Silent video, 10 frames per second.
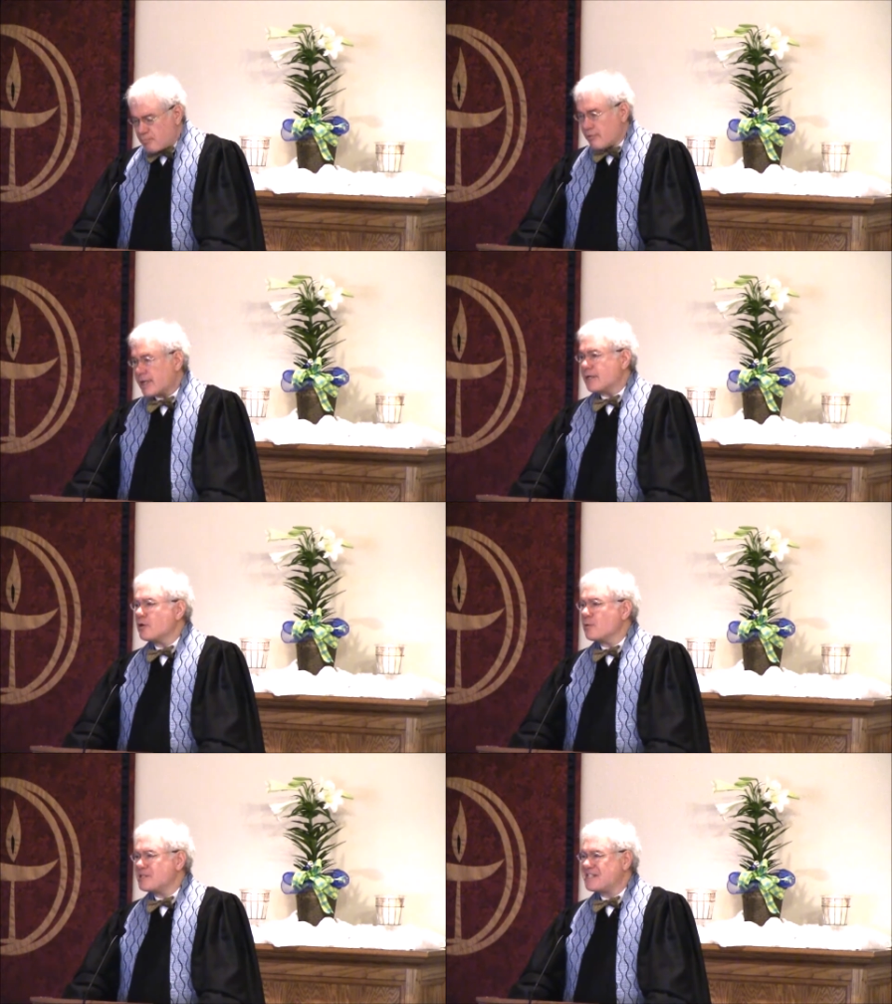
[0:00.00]
brigand
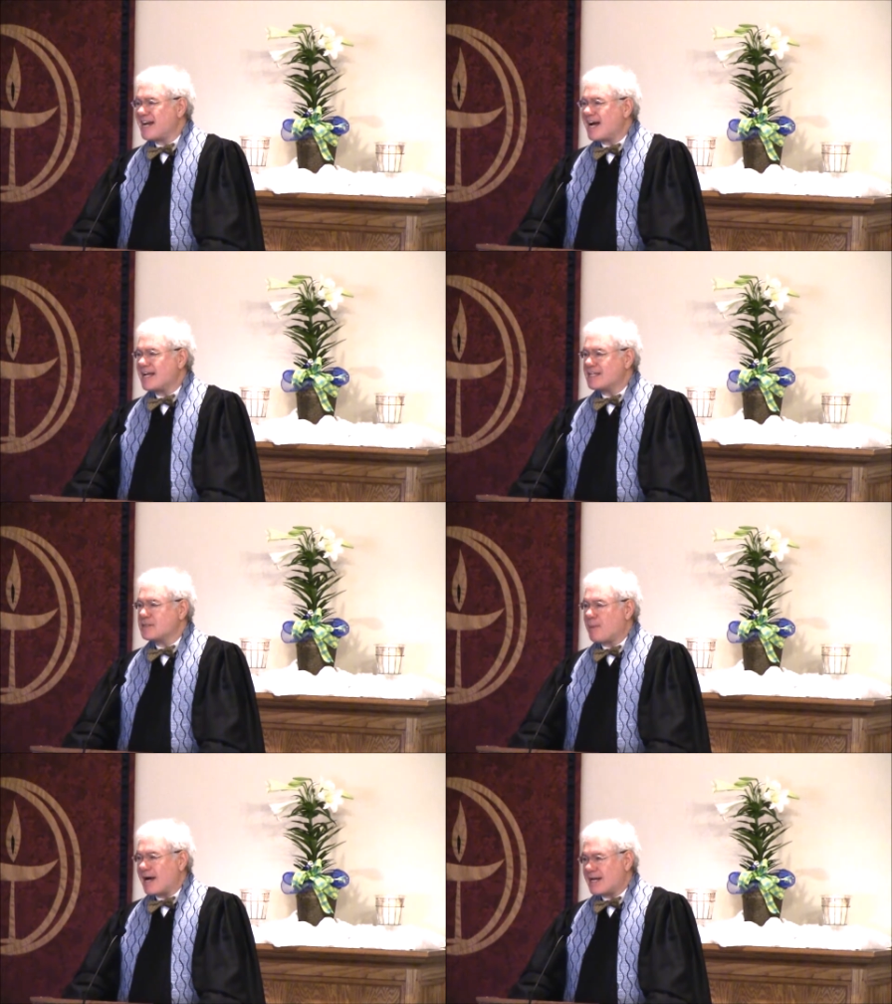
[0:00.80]
who was dying
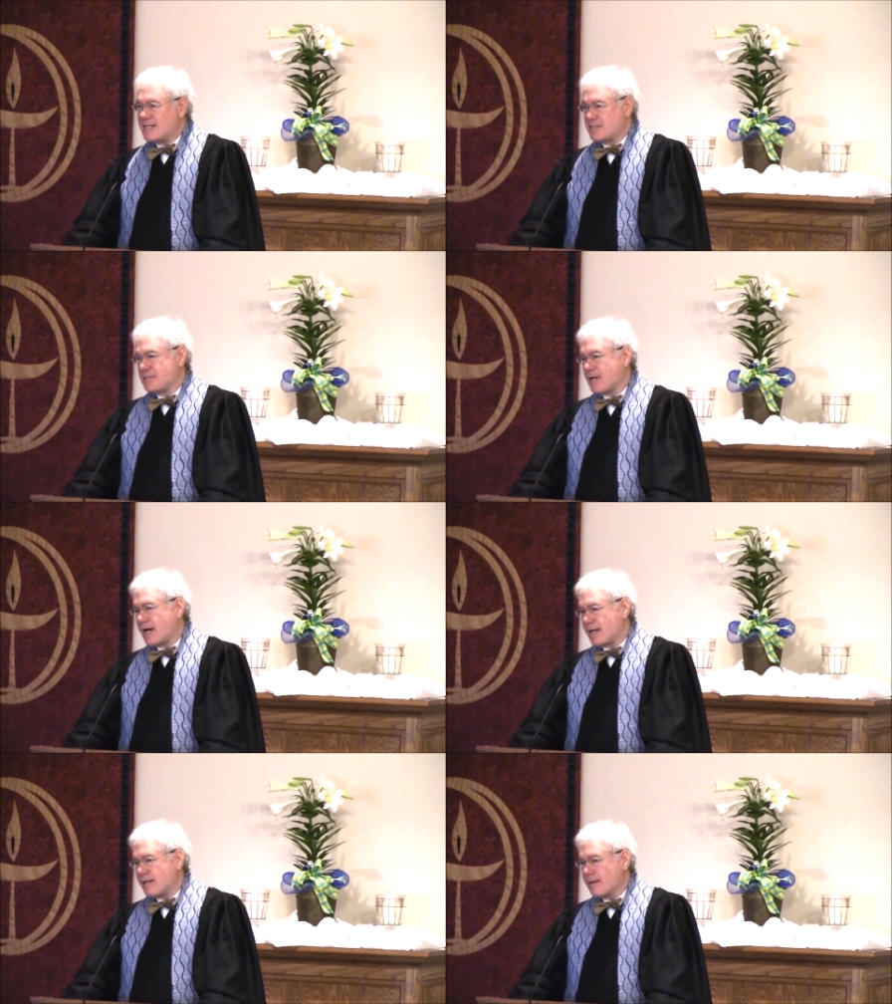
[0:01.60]
by his
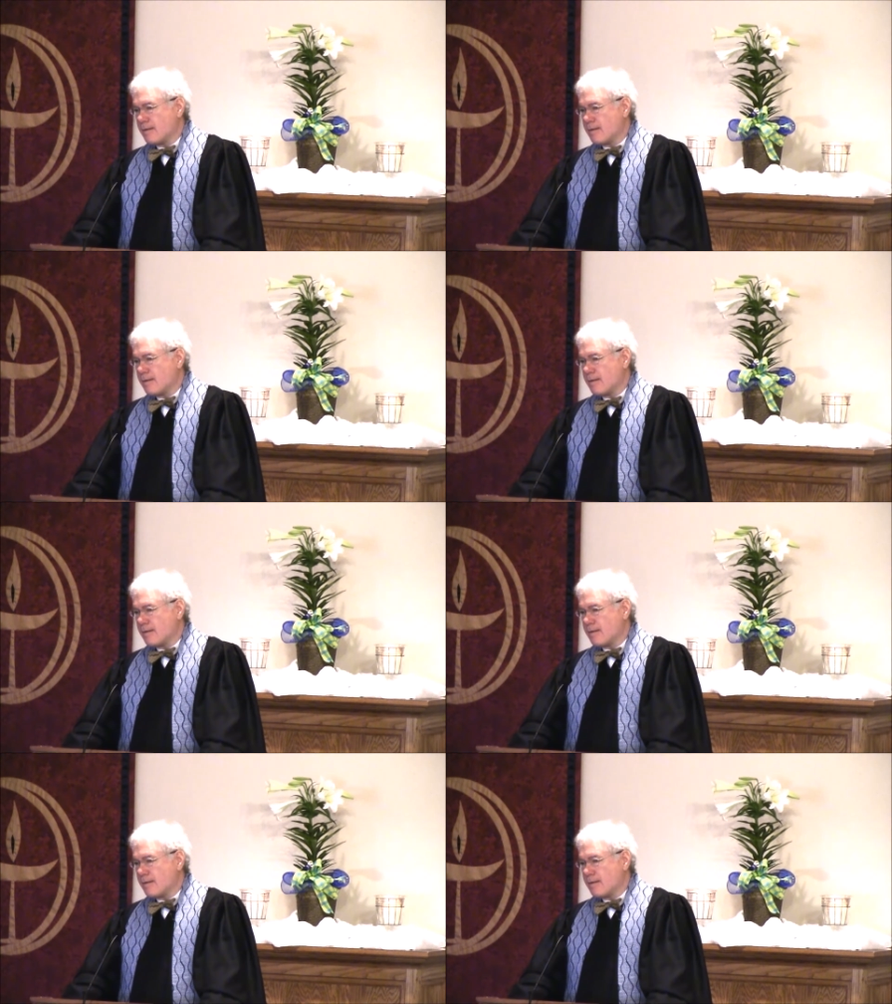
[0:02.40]
side,